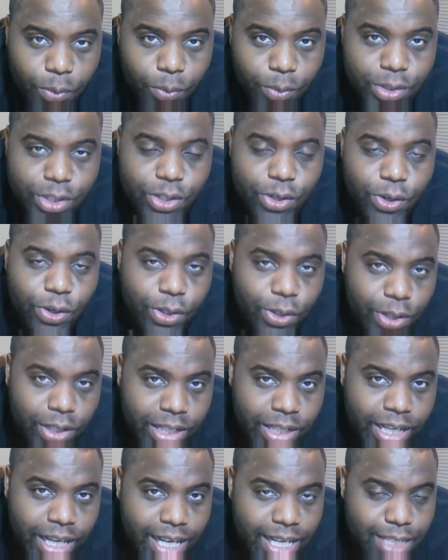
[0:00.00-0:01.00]
What's going
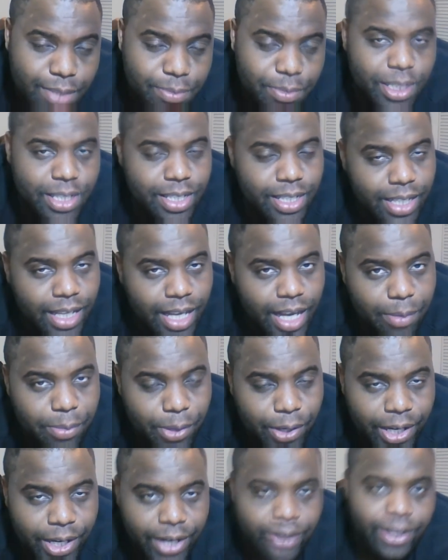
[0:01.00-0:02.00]
on, guys? Beastly
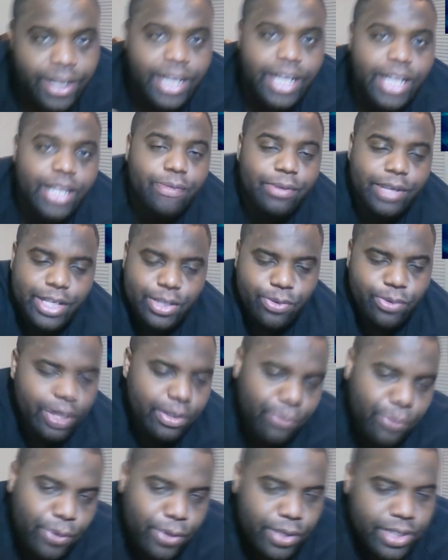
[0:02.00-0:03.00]
Gamer here. E3
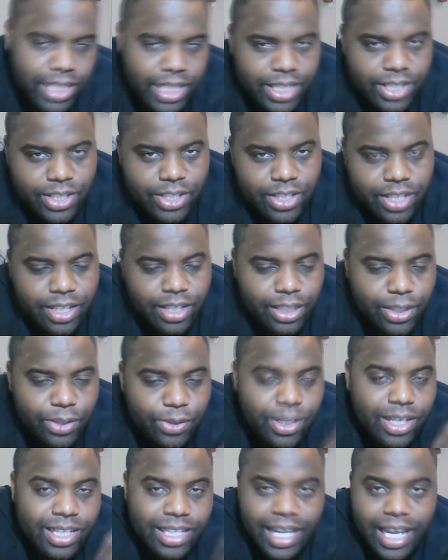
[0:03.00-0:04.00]
2014 just
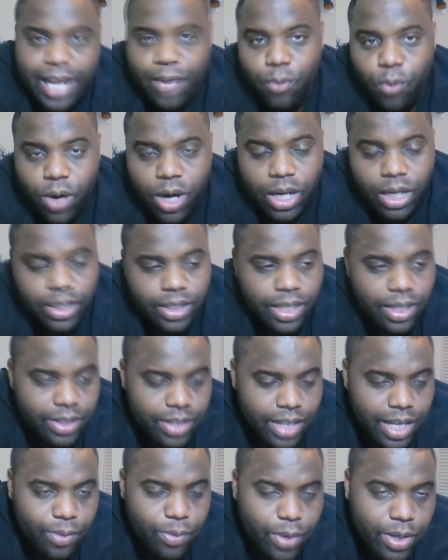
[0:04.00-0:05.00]
concluded day one. Now,
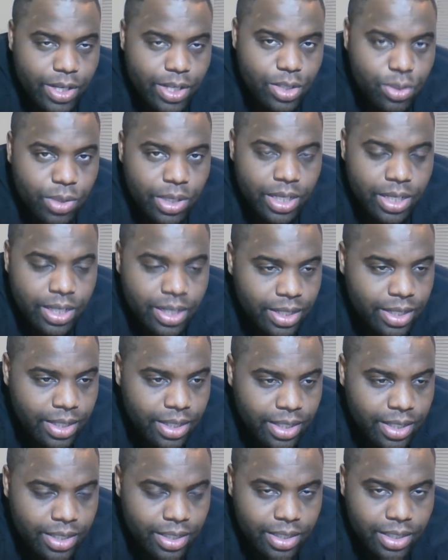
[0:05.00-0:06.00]
day one is when
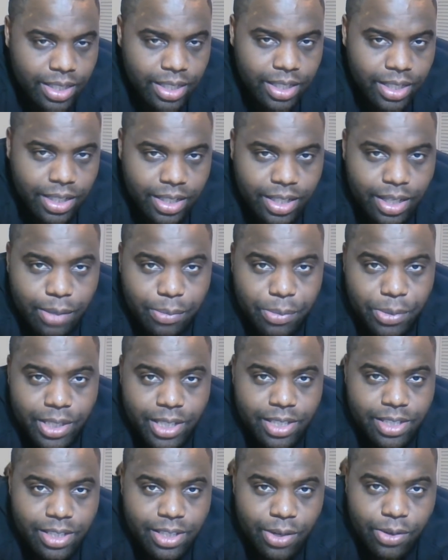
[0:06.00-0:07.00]
the uh,
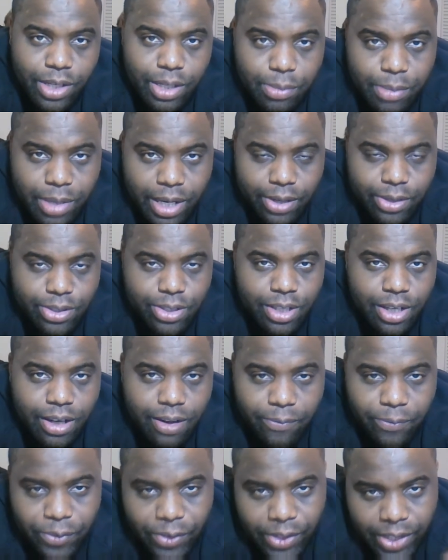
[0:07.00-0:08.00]
companies Sony,
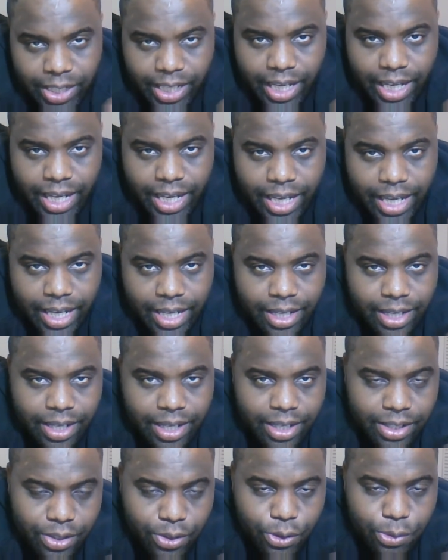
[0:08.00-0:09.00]
Microsoft, EA,
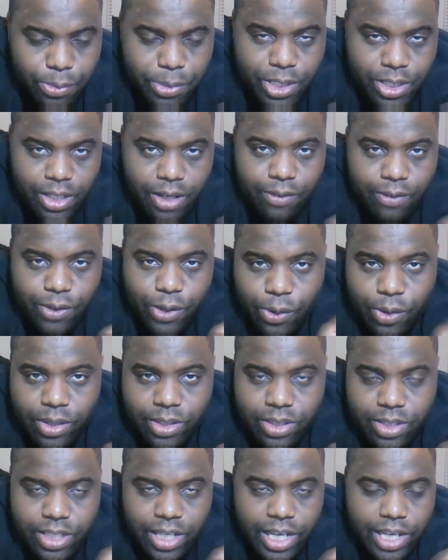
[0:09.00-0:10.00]
and Ubisoft go
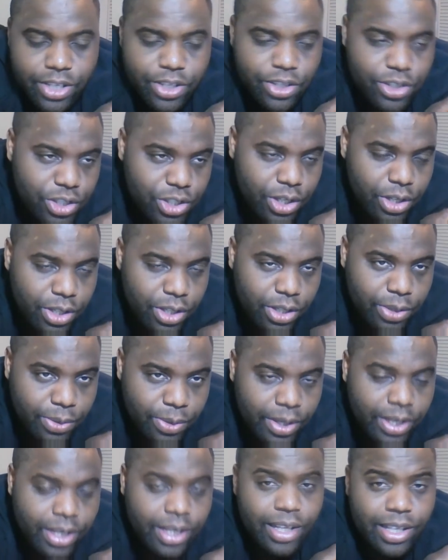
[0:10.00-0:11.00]
on stage and show you